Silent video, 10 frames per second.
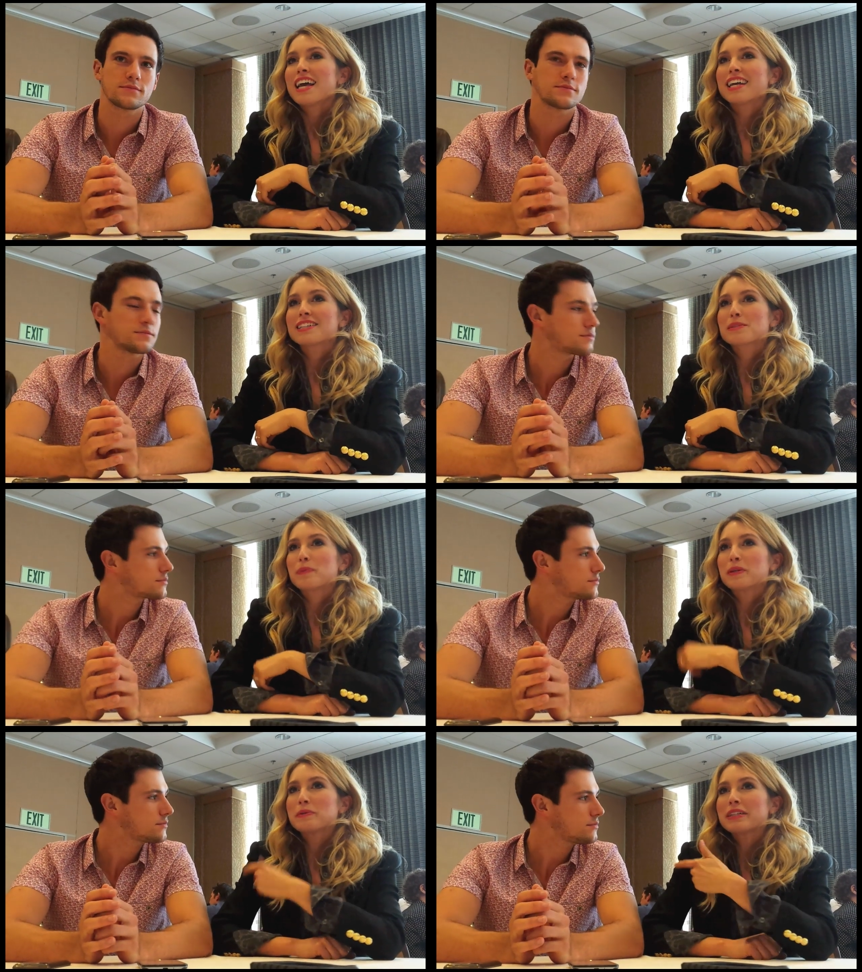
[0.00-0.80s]
Speaker 1: It's
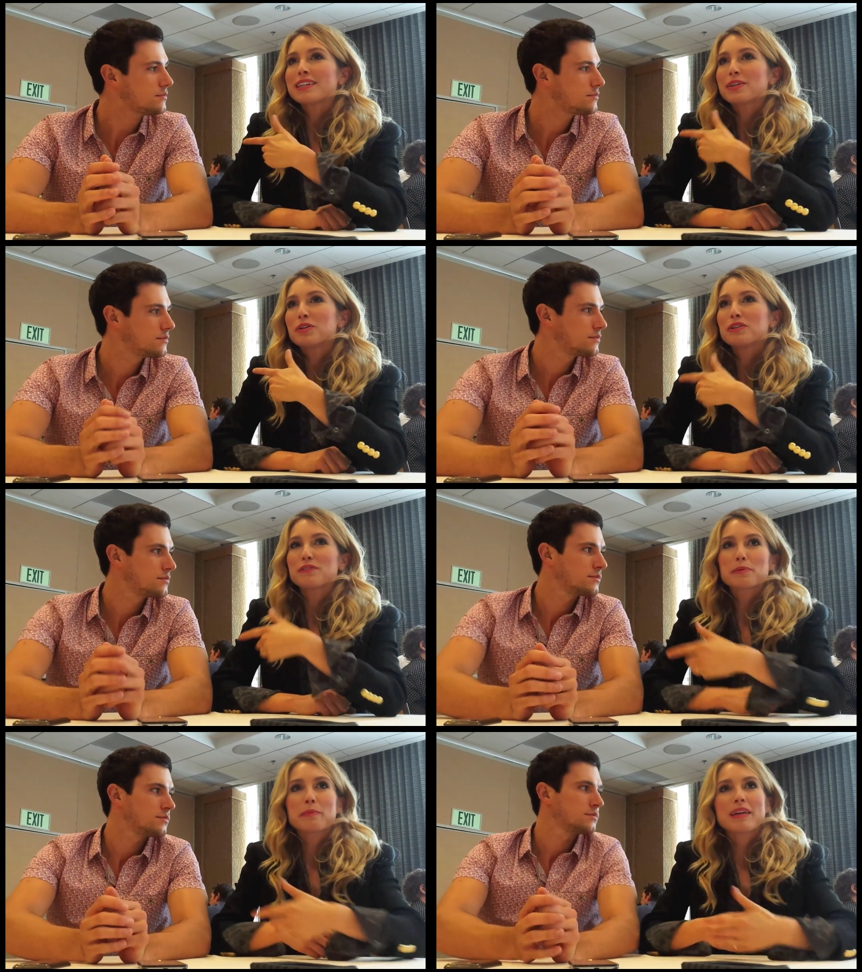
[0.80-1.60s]
been really cool
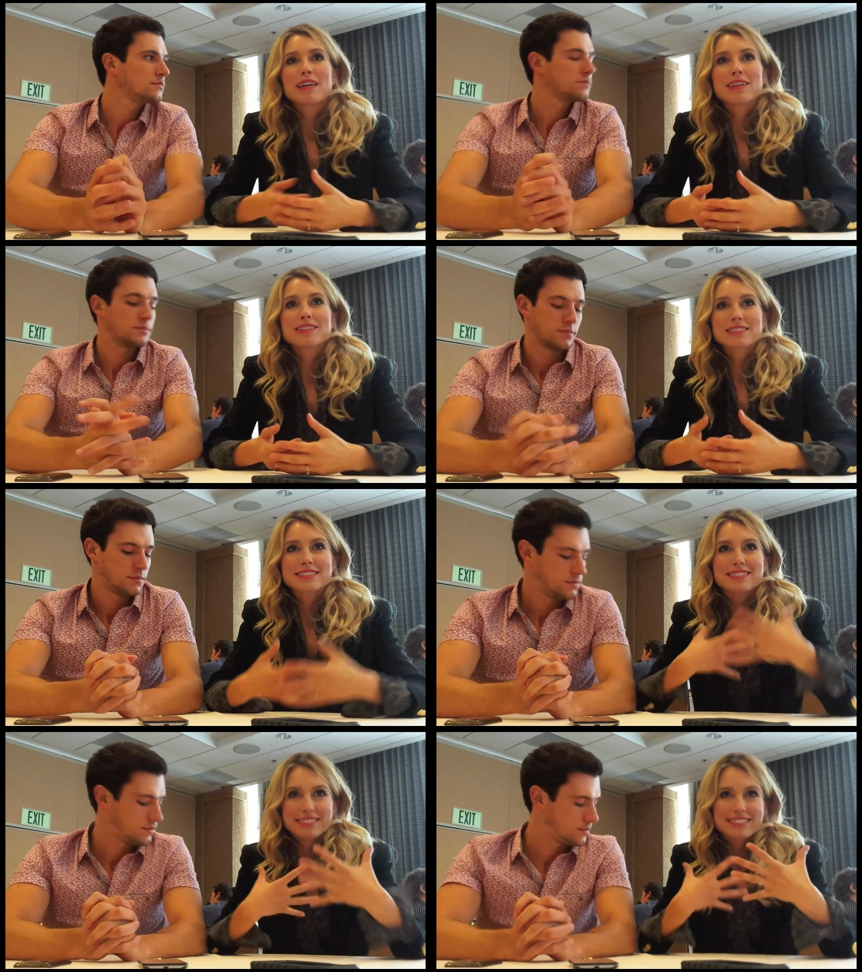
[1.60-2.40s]
for
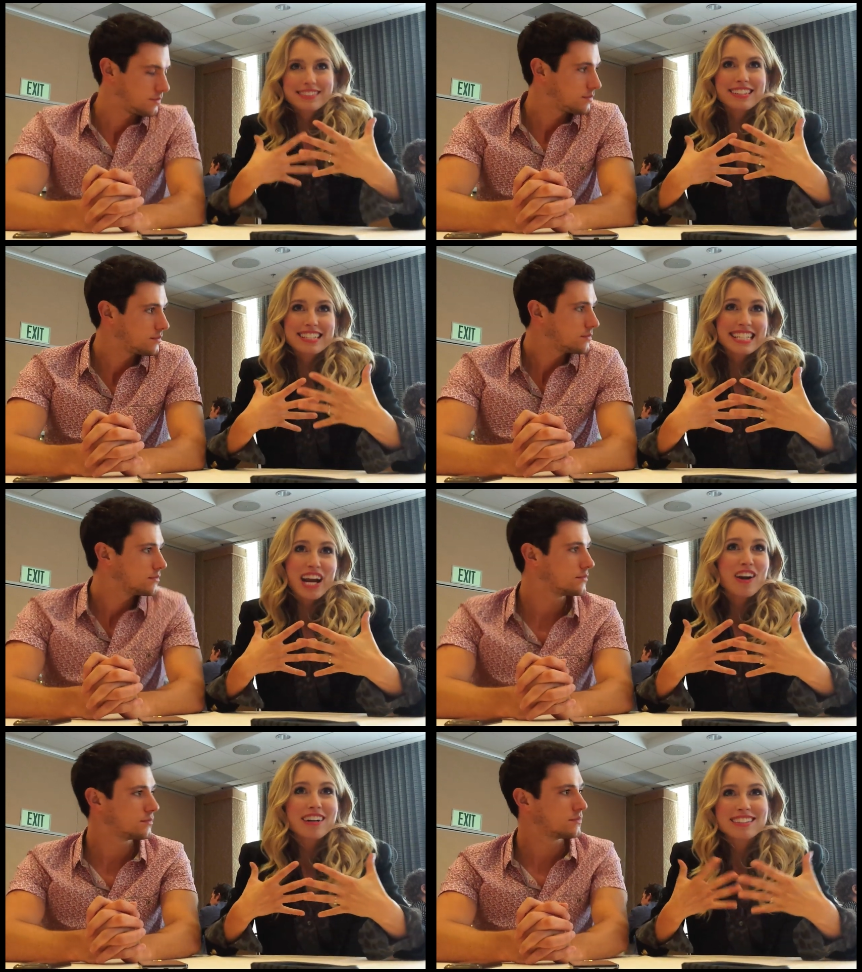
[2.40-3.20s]
me,
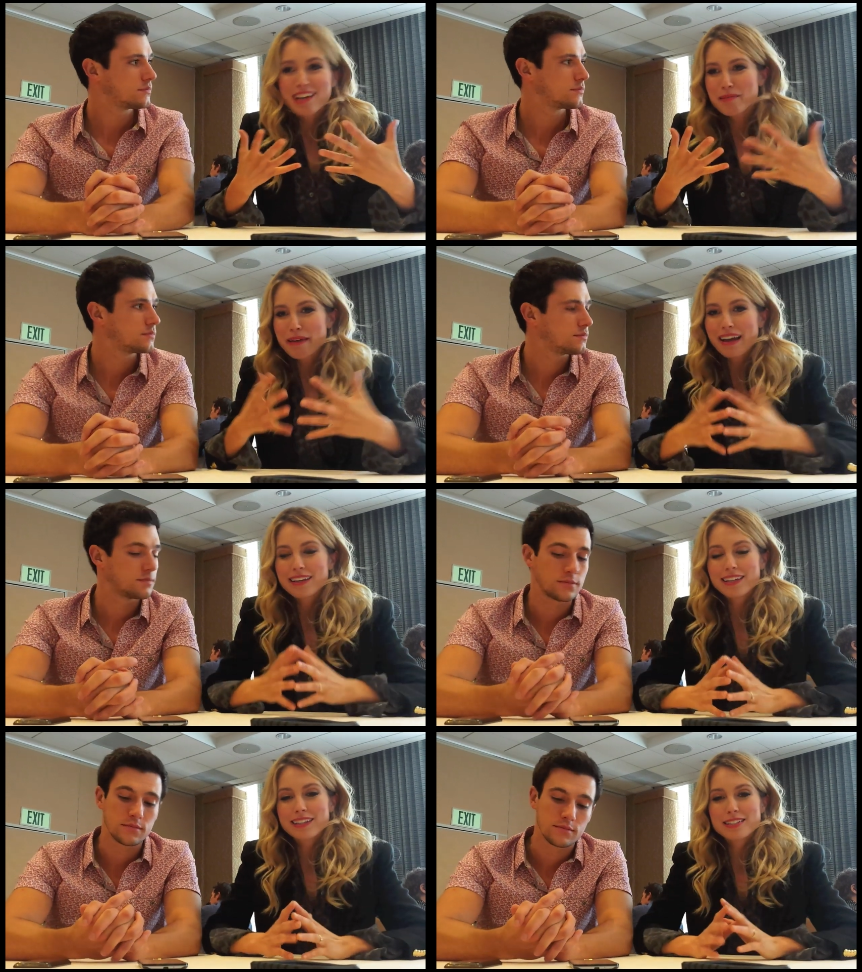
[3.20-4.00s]
Sarah, not
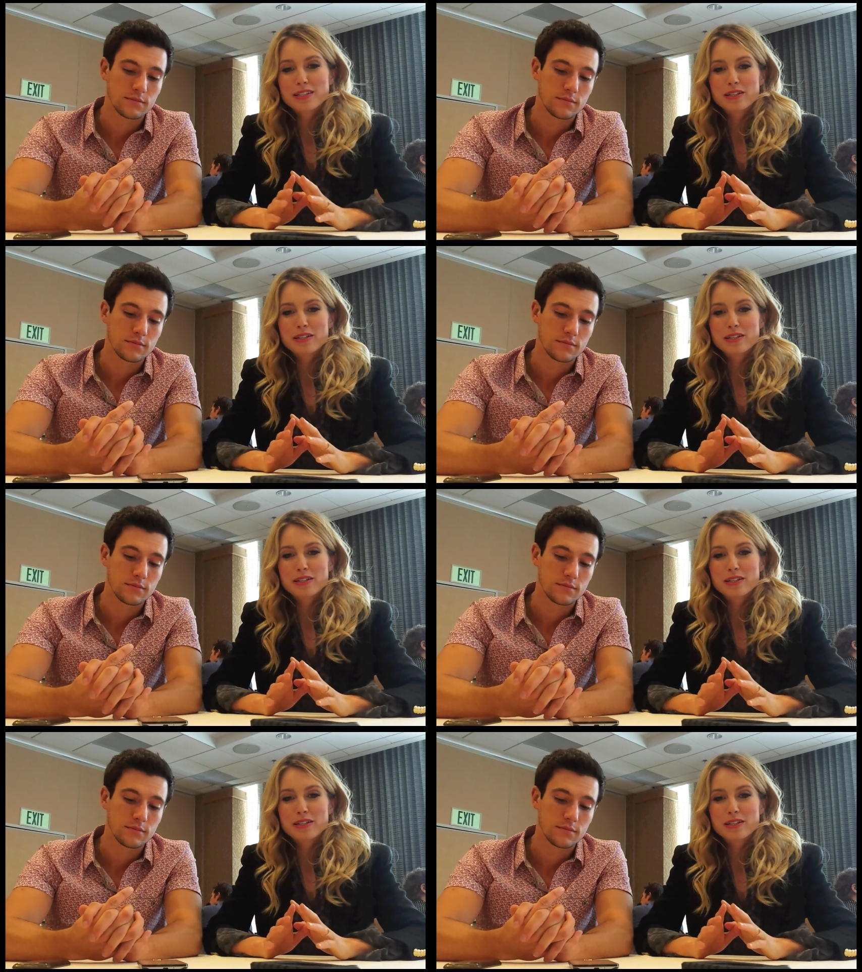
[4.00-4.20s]
Maggie,